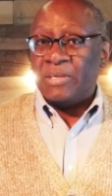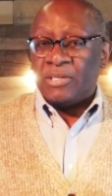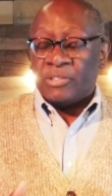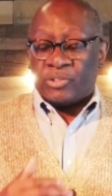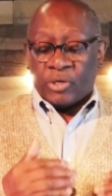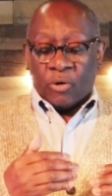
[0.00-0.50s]

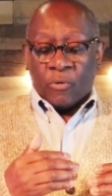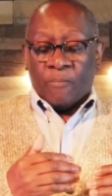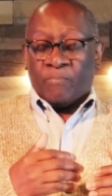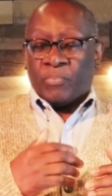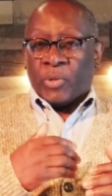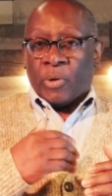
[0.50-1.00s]
So,
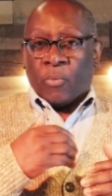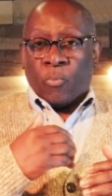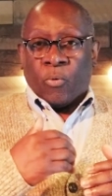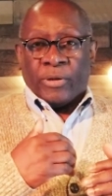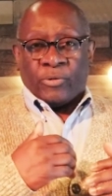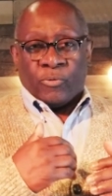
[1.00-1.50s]

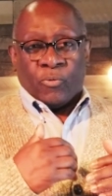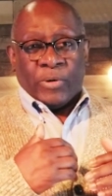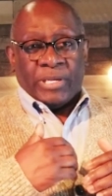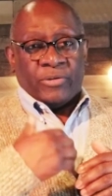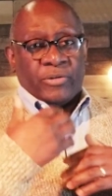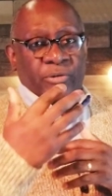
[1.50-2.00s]
what do
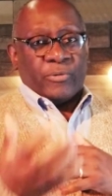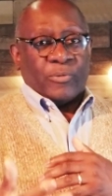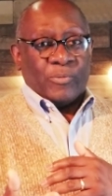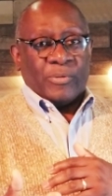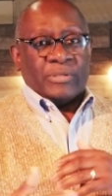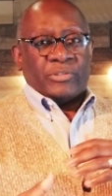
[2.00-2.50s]
we
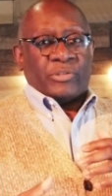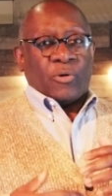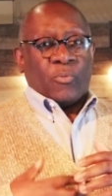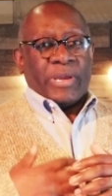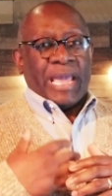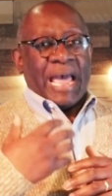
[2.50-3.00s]
do? So,
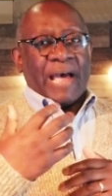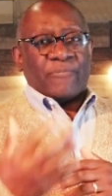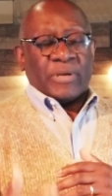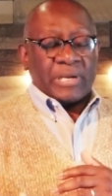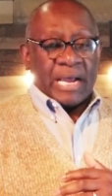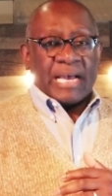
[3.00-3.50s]
we have
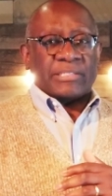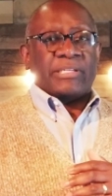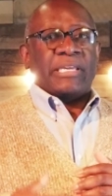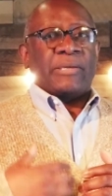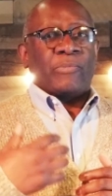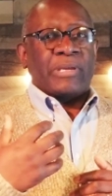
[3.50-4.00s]
to
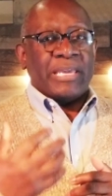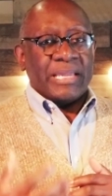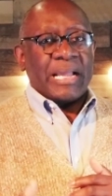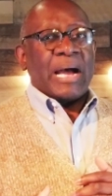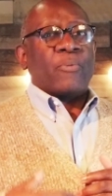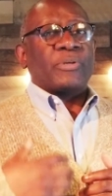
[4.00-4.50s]
constantly get
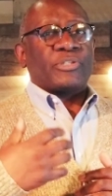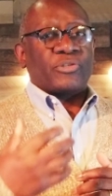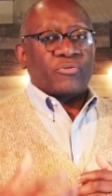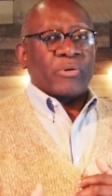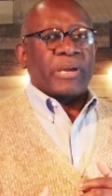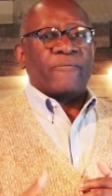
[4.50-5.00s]
our
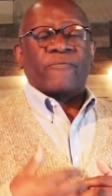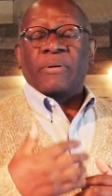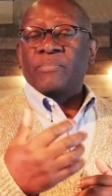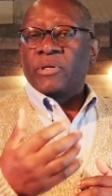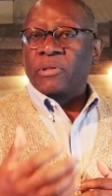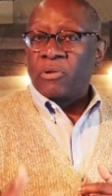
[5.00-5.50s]
strength
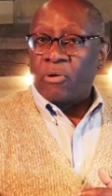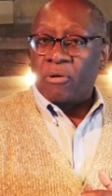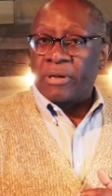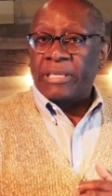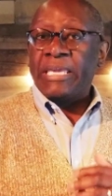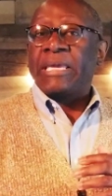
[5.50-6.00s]
from the
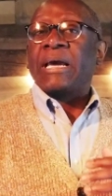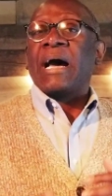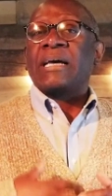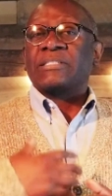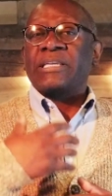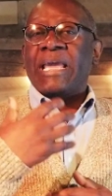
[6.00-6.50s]
Lord. He
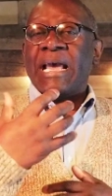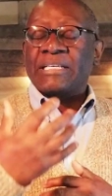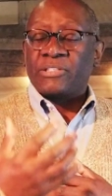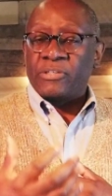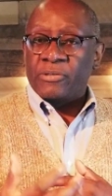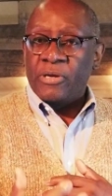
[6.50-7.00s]
constantly
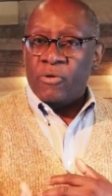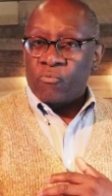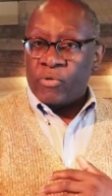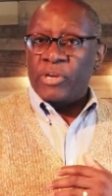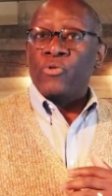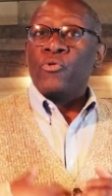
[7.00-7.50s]
has to
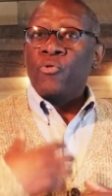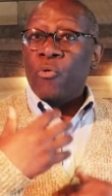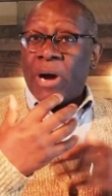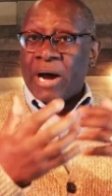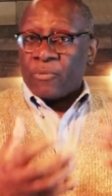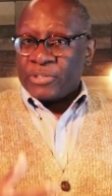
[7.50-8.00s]

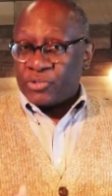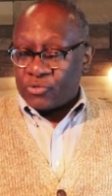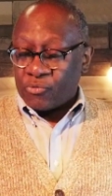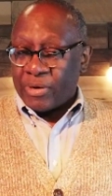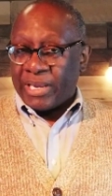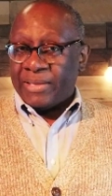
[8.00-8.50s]
renew our
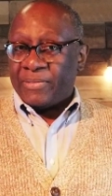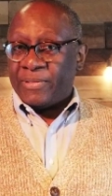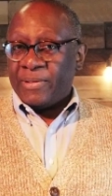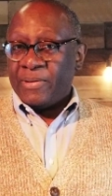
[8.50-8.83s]
strength.